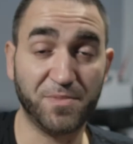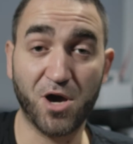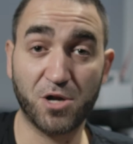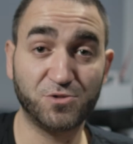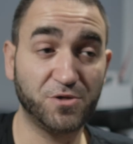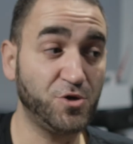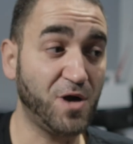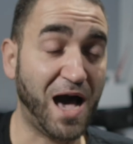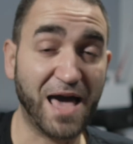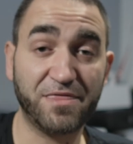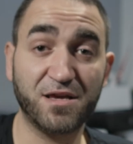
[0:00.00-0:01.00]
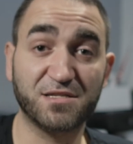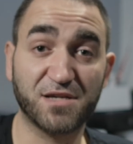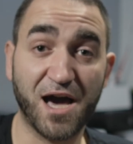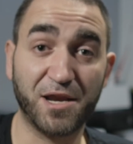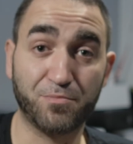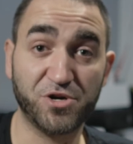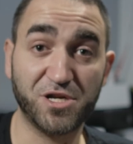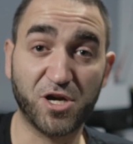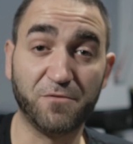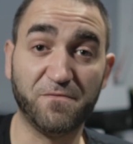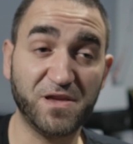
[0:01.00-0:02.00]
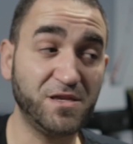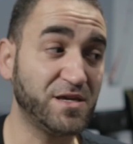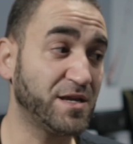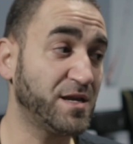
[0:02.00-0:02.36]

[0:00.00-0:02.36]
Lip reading: be honest with you, I think it's kind of pretty convenient.